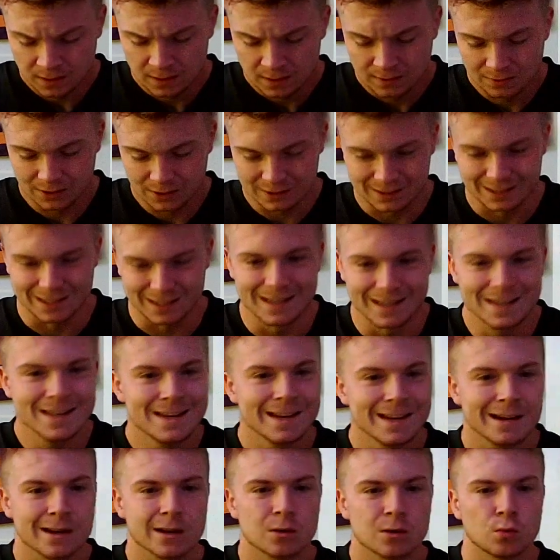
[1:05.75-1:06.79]
listen, he
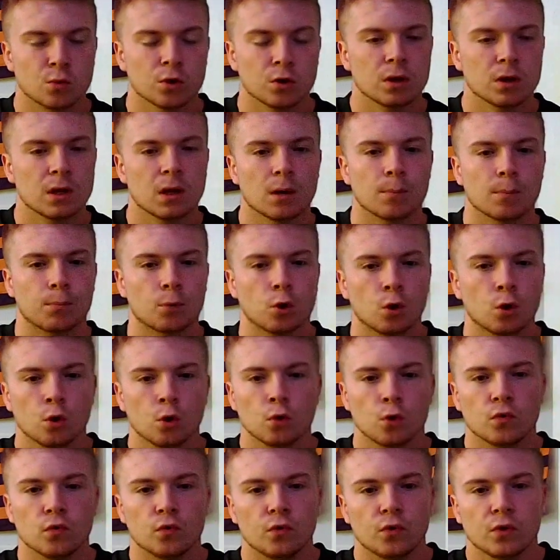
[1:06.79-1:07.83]
didn't really
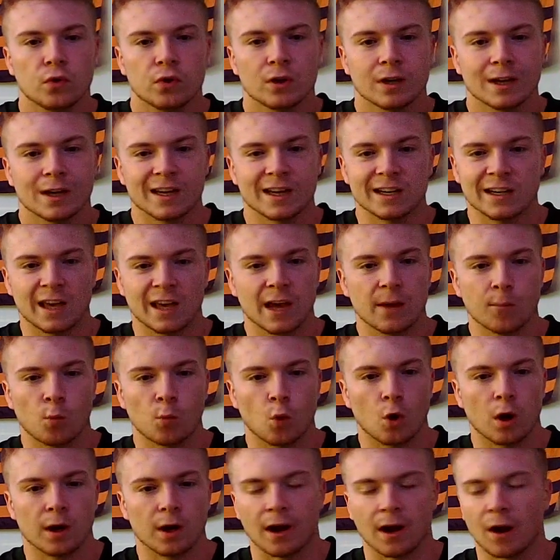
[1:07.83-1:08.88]
improve in game one.